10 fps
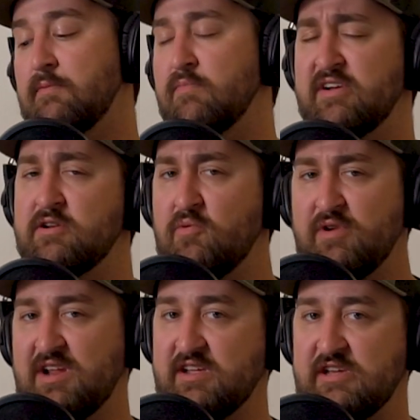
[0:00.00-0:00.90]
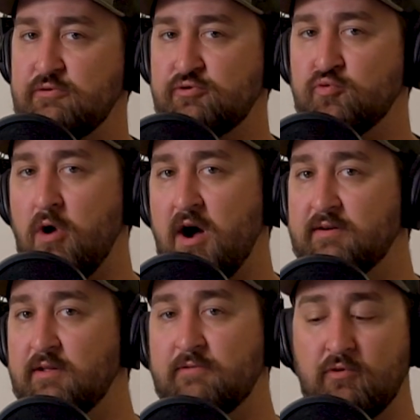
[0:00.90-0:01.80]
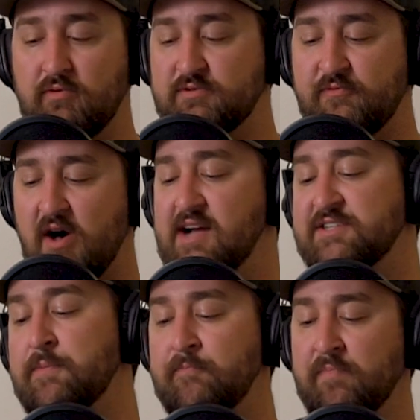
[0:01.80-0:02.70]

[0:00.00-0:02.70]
but you don't need a huge rod to throw those flies.